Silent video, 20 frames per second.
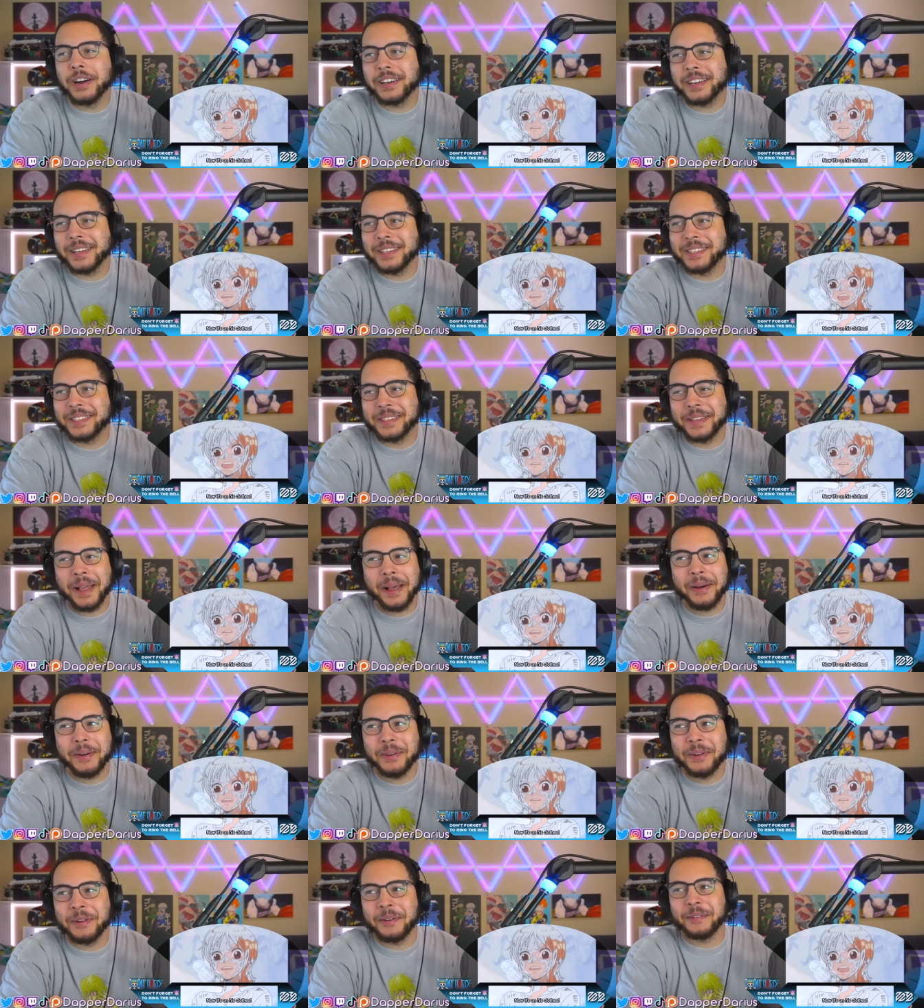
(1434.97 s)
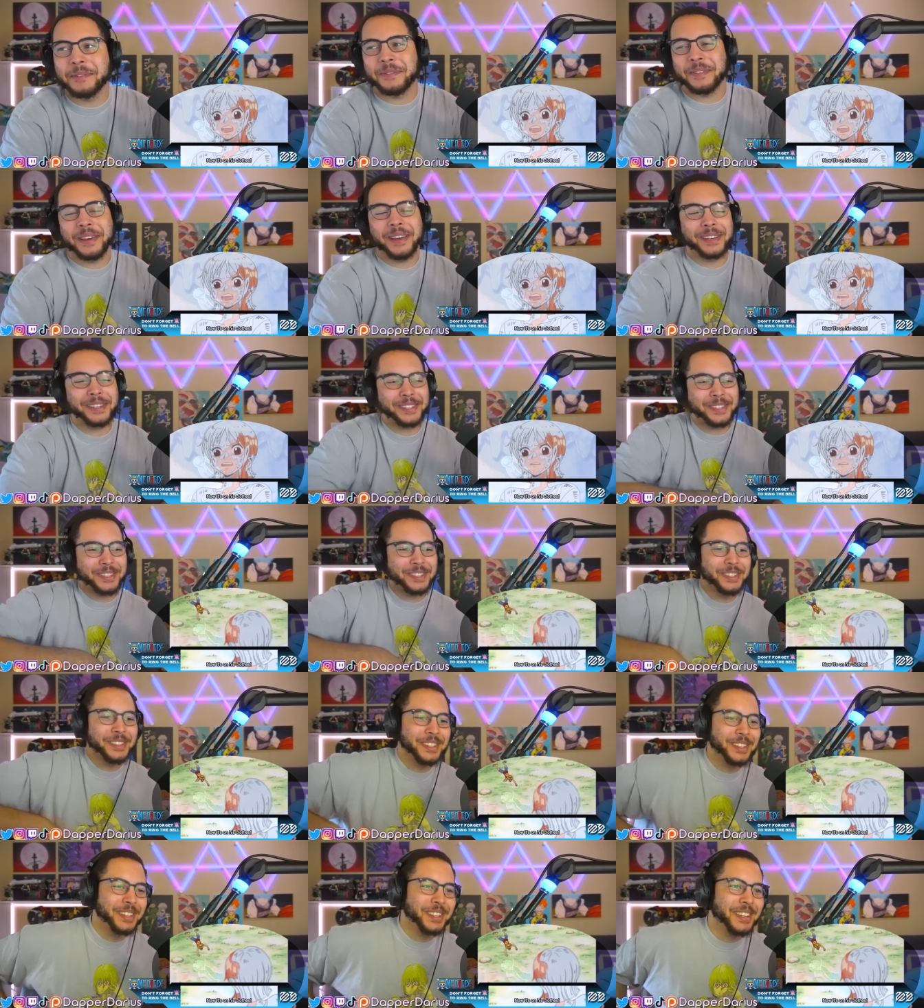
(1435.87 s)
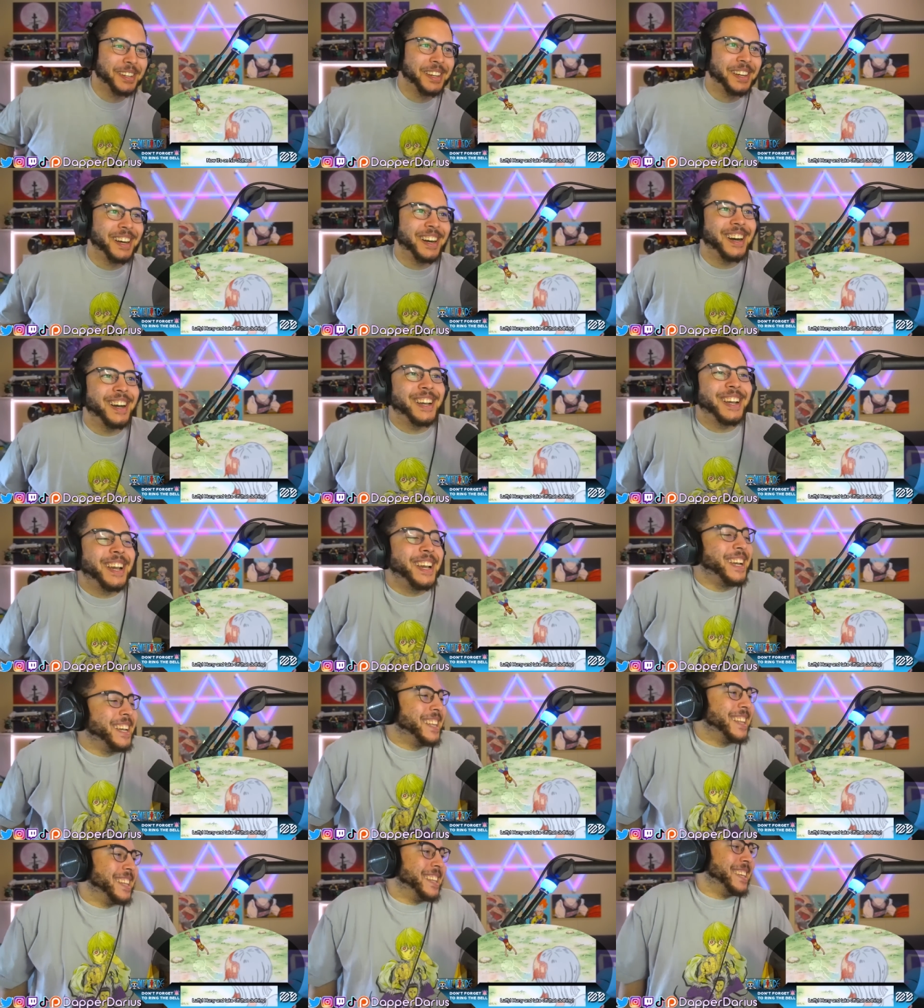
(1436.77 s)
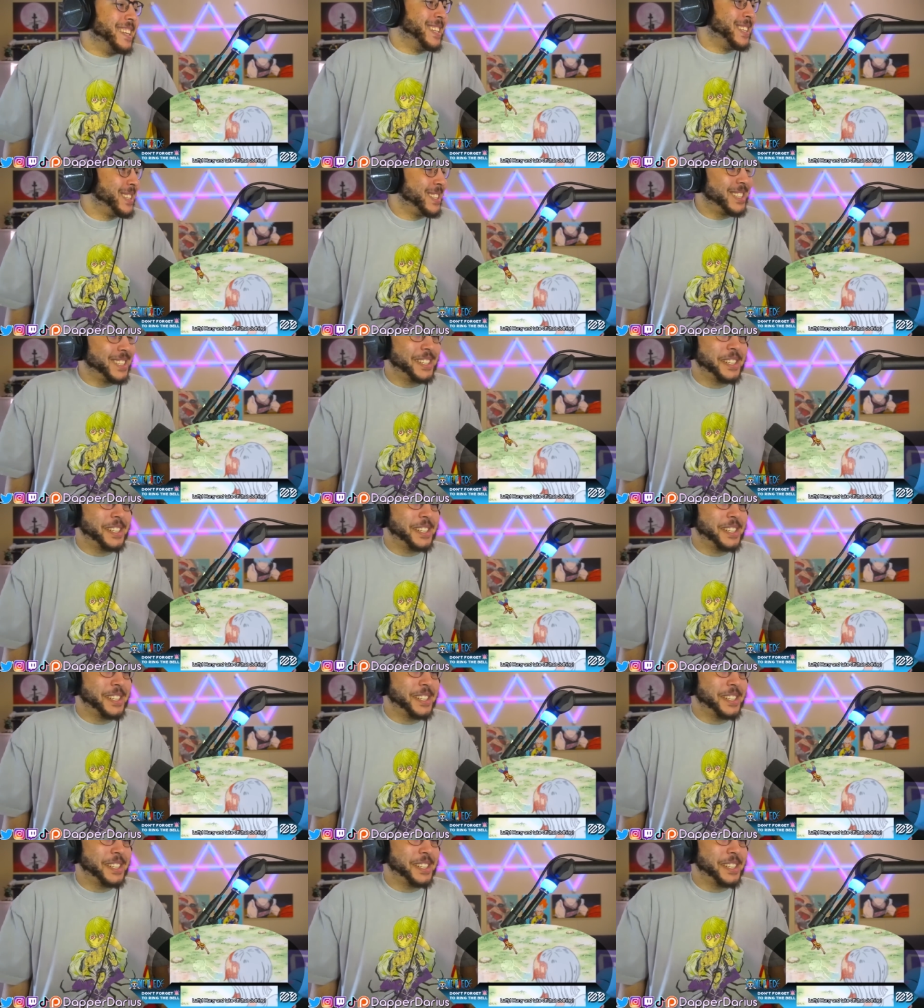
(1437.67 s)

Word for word: fucking sound effects? I hate this.